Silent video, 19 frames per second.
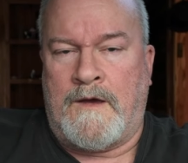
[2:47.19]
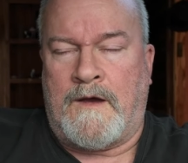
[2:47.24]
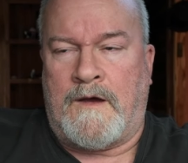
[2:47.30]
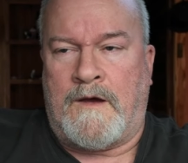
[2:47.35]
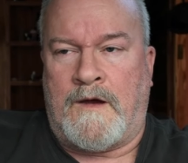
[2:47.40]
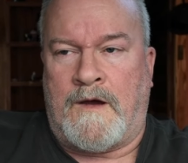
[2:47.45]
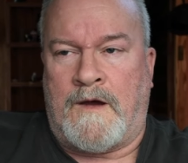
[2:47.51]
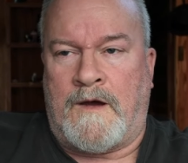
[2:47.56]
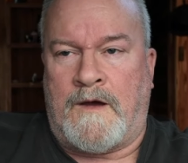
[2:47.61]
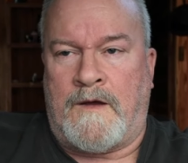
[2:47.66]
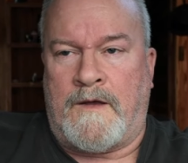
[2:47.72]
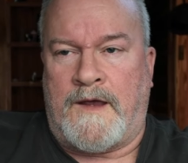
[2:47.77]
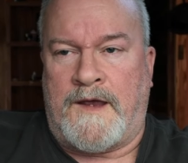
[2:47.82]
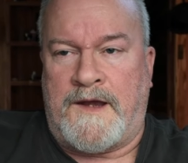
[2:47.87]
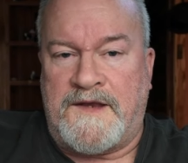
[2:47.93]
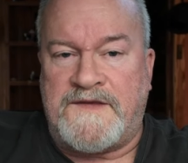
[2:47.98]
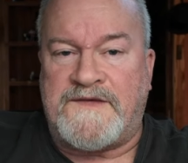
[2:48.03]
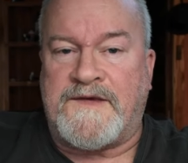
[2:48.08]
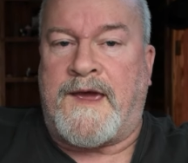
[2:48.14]
Uh,
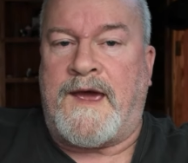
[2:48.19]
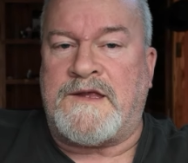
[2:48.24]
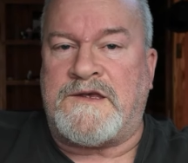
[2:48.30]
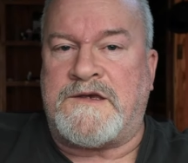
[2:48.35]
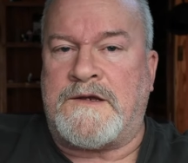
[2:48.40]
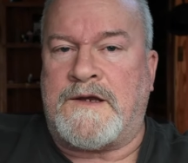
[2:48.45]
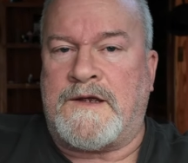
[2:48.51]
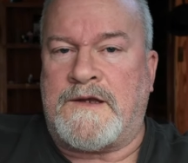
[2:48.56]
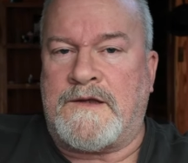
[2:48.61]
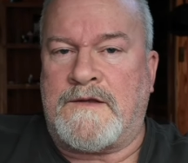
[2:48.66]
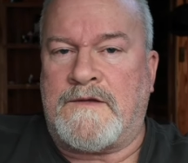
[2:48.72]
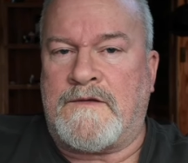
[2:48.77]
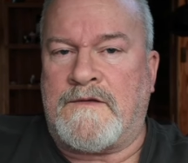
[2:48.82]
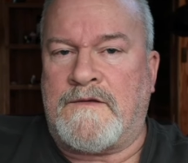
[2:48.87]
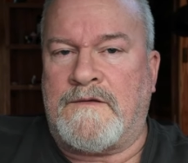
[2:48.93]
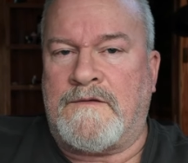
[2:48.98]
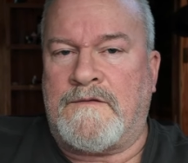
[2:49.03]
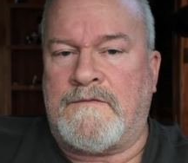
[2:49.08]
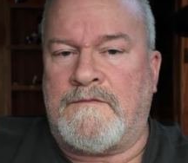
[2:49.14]
and catching it.
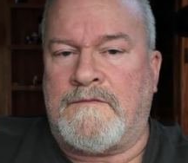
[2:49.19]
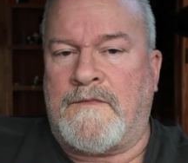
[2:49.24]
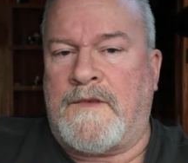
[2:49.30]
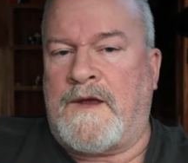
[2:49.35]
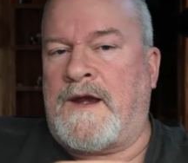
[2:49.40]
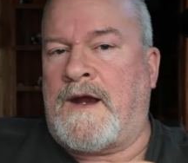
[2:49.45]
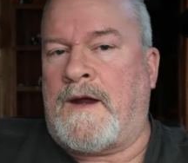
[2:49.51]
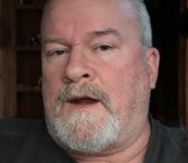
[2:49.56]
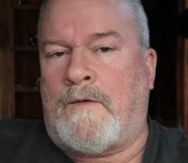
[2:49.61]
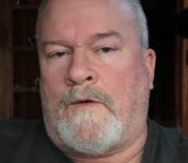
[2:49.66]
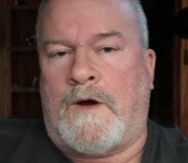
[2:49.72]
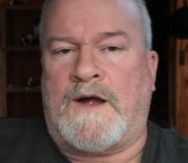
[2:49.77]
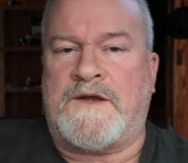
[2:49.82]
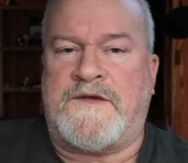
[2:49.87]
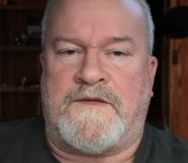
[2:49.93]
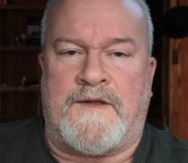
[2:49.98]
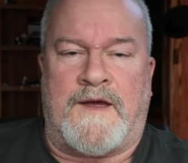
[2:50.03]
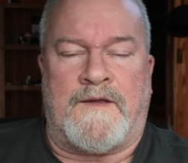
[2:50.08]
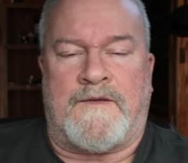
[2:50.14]
And I
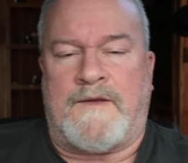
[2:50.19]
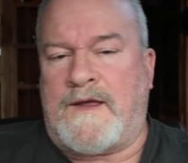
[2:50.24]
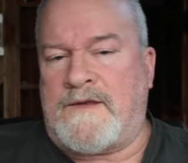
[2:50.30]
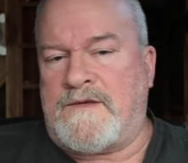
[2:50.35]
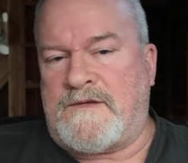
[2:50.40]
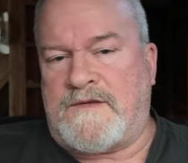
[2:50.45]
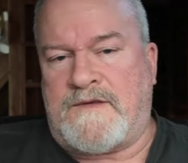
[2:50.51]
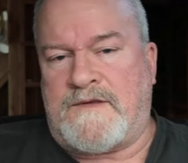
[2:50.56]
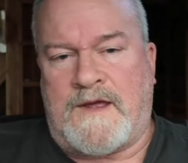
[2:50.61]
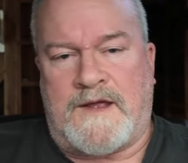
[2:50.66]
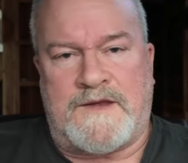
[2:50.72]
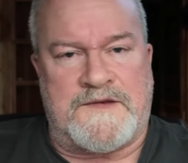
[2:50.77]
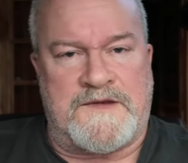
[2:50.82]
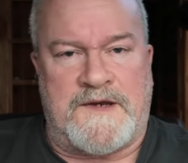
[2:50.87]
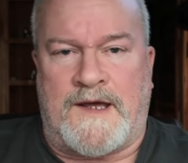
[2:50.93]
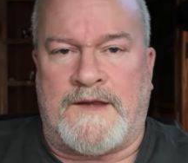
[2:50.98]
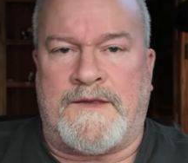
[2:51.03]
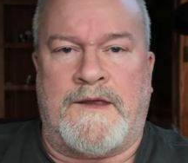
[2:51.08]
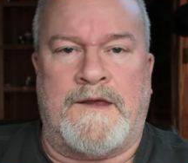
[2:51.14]
watch that. That's that's
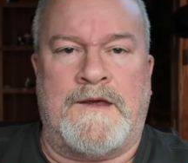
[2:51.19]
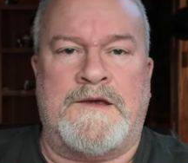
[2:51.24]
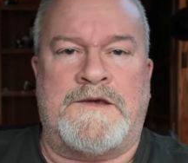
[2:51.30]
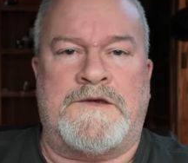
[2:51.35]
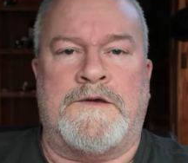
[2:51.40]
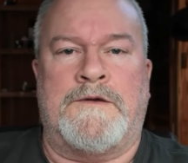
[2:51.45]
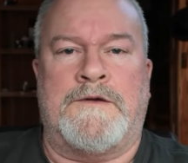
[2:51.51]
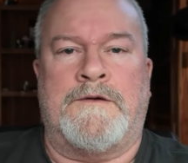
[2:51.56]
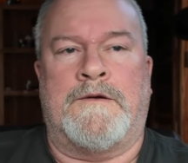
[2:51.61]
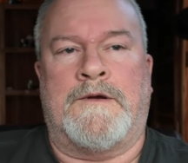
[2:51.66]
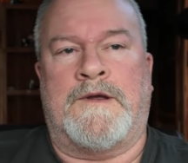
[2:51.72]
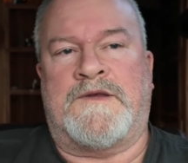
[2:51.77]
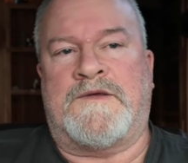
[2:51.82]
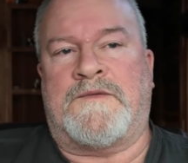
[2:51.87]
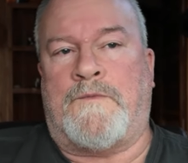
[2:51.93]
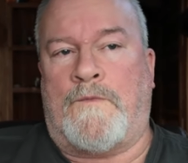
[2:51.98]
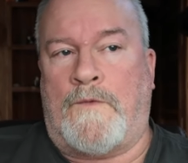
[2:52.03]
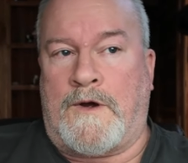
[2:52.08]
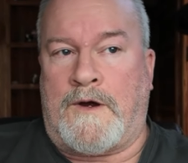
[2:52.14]
not the issue.
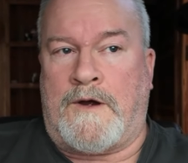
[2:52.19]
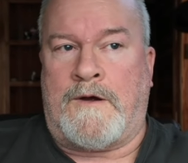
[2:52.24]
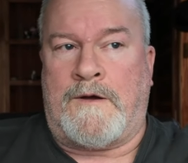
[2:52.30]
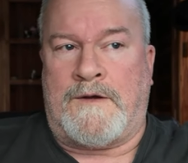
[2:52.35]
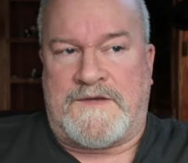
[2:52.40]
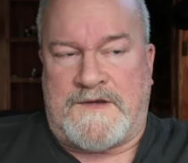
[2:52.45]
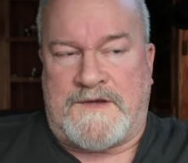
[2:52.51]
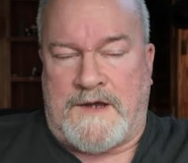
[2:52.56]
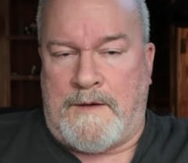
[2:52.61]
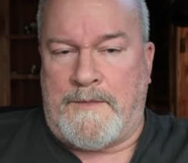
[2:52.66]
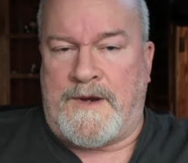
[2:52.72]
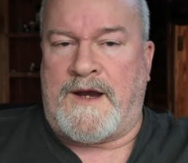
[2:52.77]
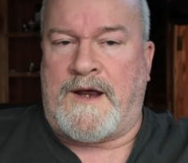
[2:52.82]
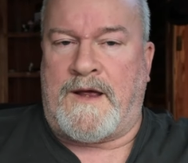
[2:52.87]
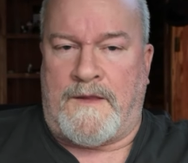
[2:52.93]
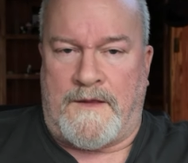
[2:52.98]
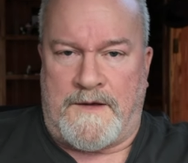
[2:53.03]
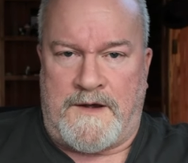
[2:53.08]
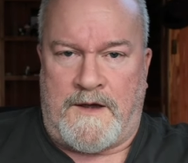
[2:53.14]
It's where it's coming
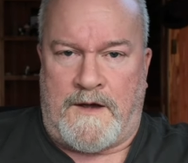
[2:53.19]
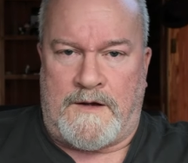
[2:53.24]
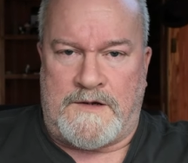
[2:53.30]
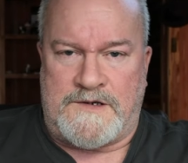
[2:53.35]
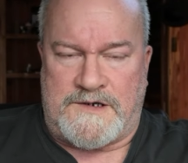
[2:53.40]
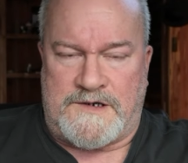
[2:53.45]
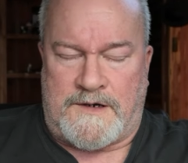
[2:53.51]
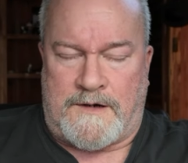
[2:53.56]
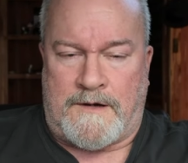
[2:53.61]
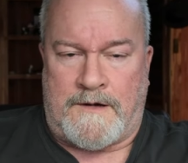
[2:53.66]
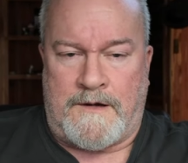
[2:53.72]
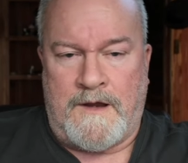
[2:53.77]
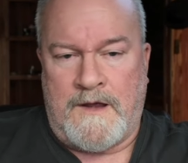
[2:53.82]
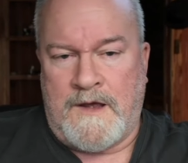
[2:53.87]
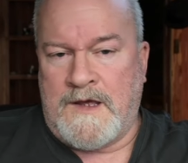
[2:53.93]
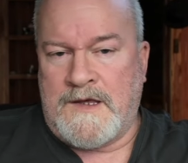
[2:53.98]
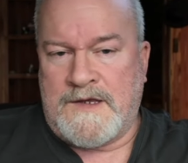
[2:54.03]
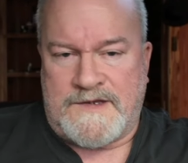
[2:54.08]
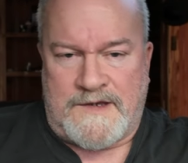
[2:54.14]
out of the dog's yard.
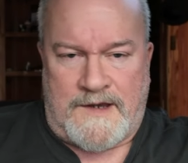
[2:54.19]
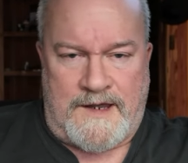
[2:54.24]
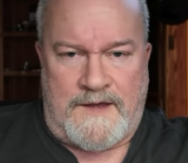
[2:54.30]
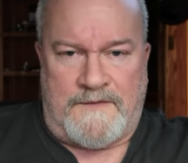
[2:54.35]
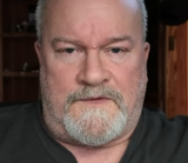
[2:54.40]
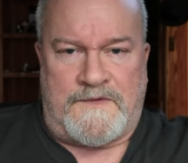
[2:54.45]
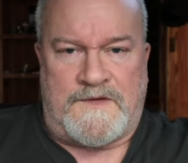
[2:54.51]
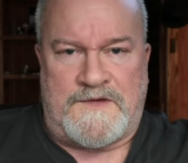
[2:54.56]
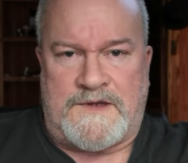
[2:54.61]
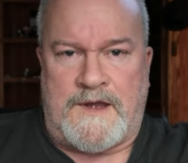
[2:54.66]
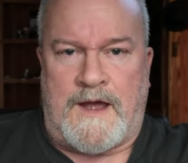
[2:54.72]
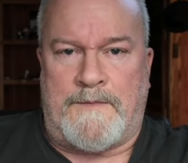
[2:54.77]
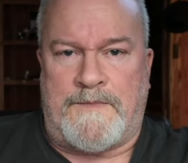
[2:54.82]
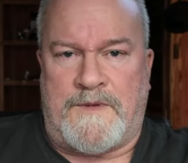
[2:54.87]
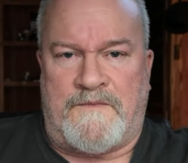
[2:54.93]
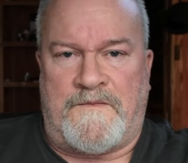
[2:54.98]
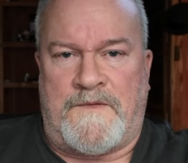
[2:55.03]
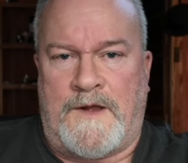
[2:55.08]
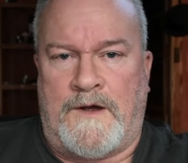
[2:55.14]
So I have to
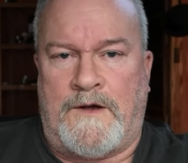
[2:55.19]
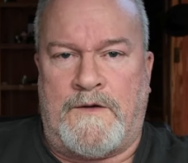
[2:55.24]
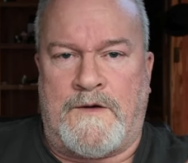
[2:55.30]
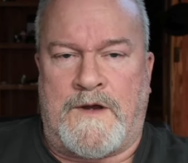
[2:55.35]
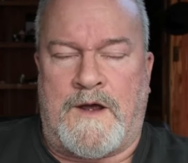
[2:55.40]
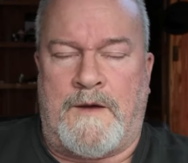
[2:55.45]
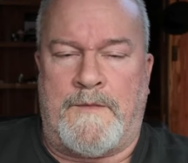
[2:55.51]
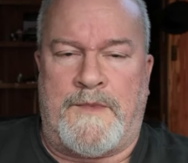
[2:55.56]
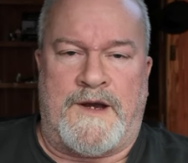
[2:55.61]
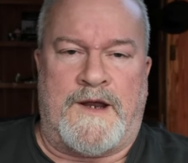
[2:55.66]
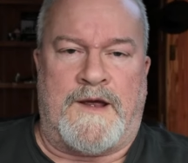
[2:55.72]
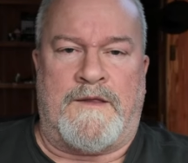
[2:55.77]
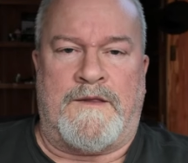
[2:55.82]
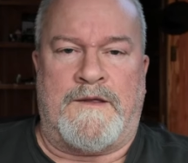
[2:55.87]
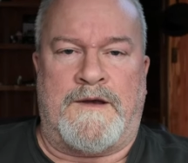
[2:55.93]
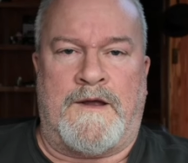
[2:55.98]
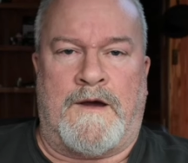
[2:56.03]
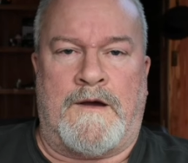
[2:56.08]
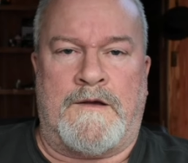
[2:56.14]
stop the flow coming out of
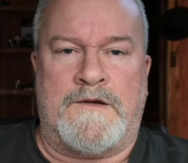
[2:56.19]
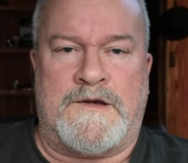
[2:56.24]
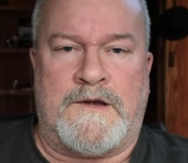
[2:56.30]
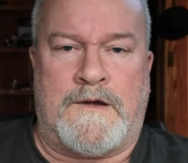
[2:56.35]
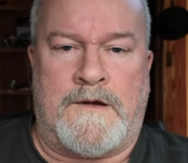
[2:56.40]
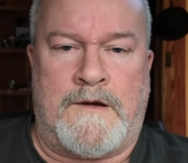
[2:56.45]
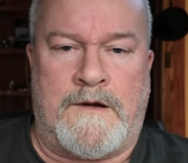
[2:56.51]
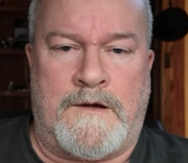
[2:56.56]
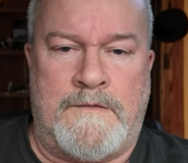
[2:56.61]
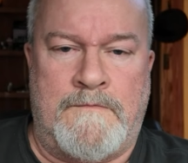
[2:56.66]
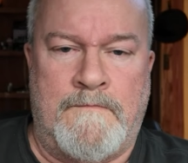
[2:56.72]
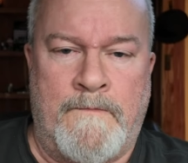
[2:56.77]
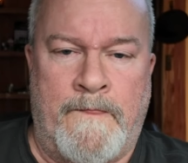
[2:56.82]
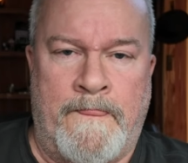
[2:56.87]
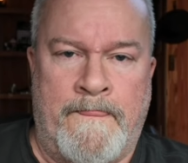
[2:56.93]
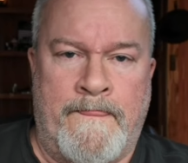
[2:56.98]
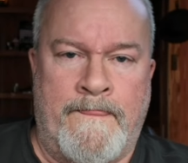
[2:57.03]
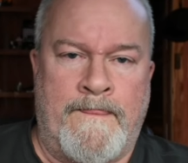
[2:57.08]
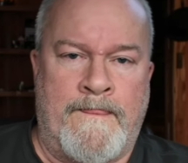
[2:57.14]
the dog's yard.
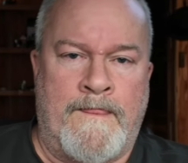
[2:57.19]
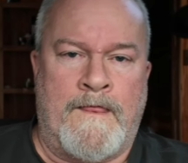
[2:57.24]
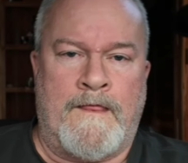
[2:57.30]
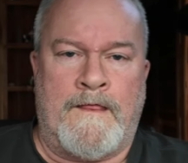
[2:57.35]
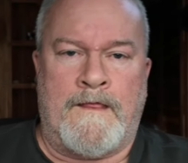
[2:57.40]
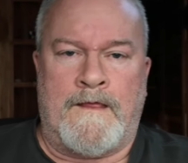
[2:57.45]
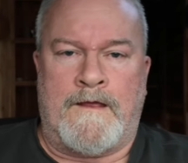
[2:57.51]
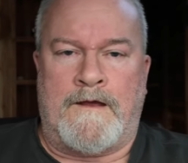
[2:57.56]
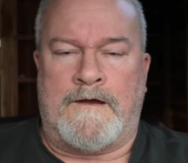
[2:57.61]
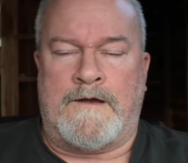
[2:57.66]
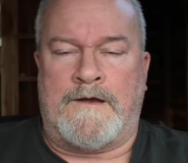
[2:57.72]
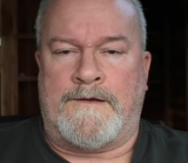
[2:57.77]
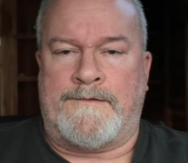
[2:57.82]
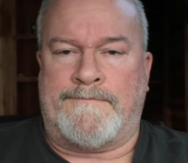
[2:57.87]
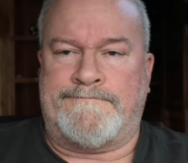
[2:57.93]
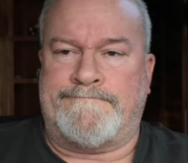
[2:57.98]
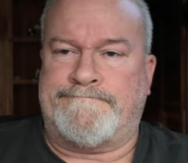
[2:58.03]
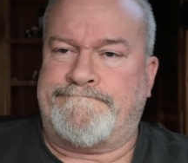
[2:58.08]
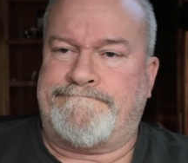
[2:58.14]

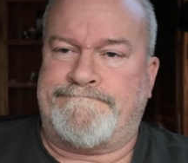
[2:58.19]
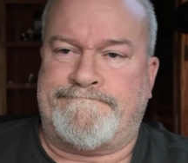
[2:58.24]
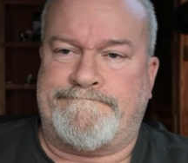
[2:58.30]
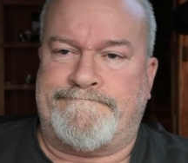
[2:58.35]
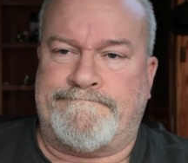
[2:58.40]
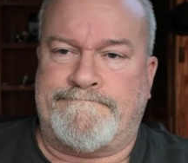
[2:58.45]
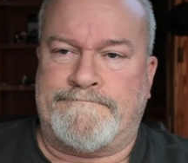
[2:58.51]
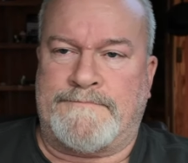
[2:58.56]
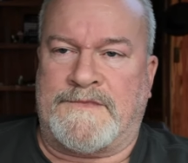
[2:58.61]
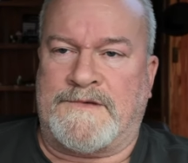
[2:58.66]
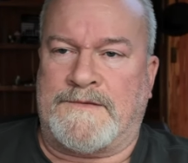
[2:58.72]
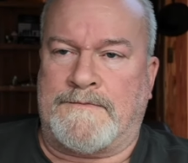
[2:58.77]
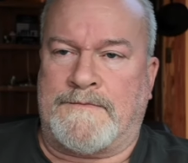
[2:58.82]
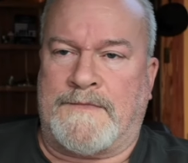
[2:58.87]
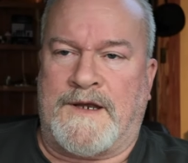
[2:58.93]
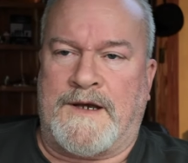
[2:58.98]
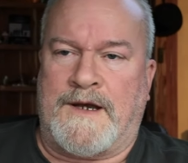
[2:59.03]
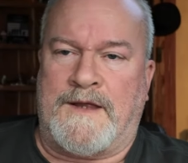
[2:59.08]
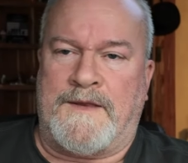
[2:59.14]
Uh,
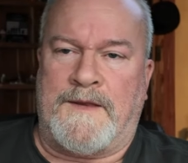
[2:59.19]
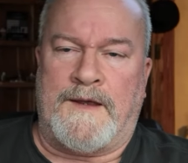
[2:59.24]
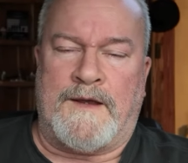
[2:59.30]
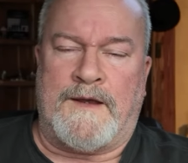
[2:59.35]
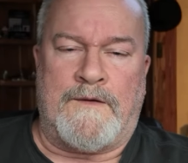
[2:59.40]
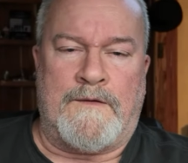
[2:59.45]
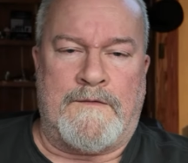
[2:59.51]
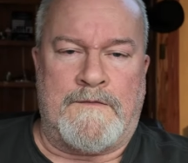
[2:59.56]
then I think,